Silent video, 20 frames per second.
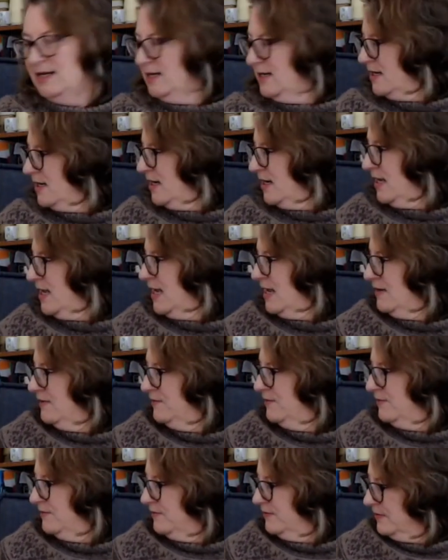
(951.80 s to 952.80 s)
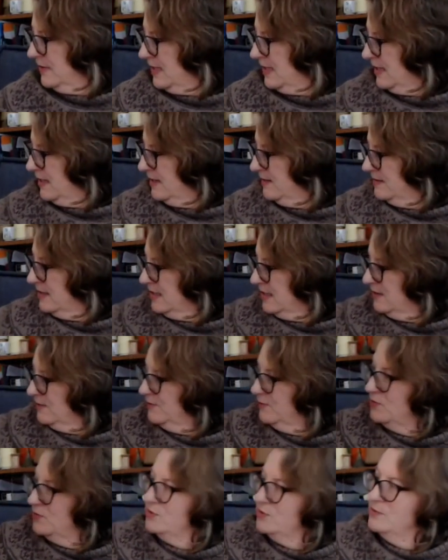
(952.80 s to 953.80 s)
have done a
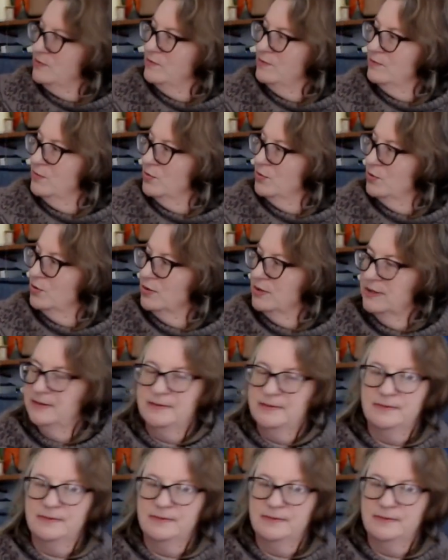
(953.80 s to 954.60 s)
few more.